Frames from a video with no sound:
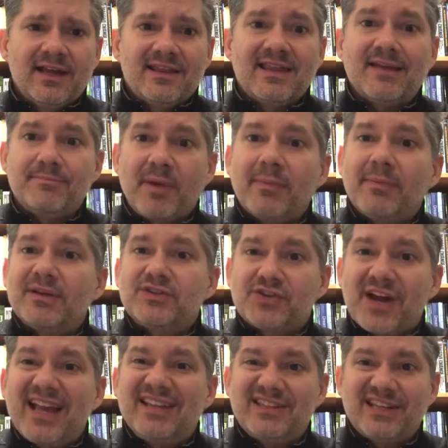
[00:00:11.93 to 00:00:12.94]
that public
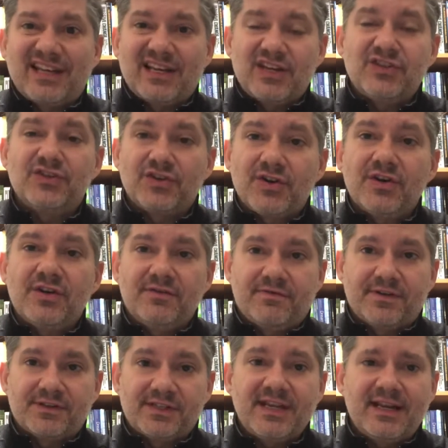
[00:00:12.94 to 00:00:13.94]
transit is good
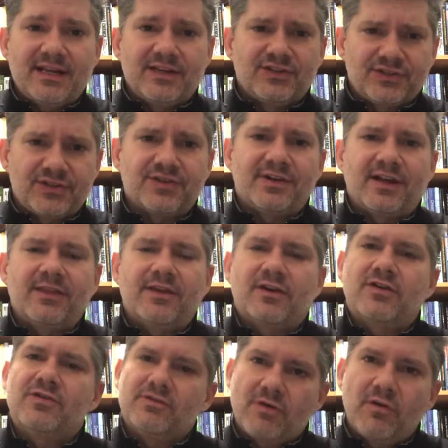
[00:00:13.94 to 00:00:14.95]
for cities during the
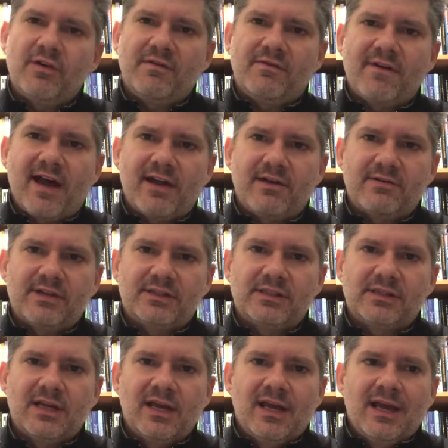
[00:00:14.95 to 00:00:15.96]
coronavirus